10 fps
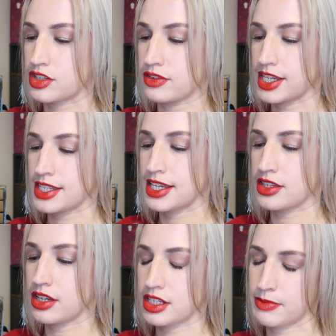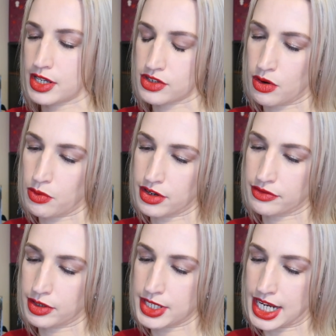So this is 30 mils or 1
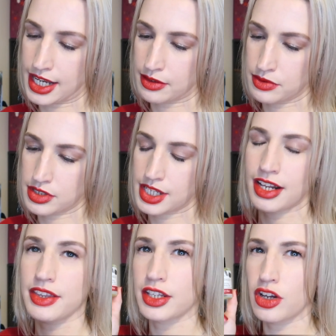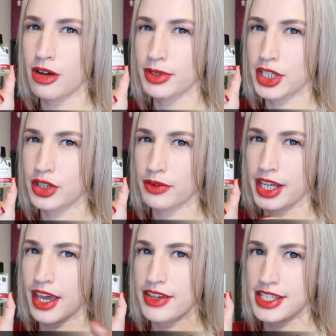fluid ounce, and I think normally you can only
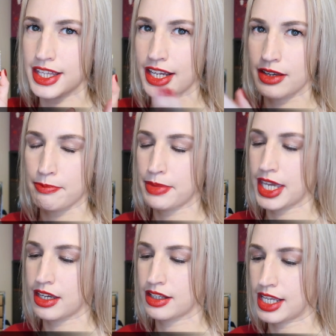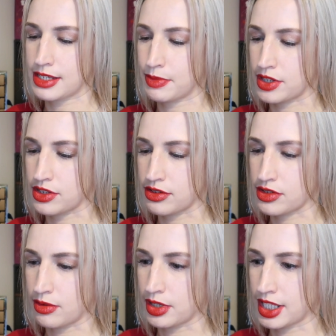get these in like a big glass bottle,
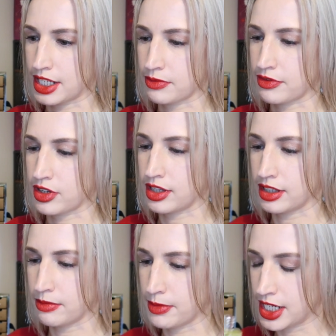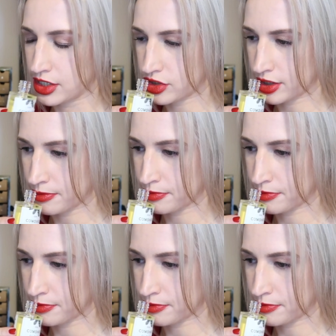so I'm glad we've got a little miniature.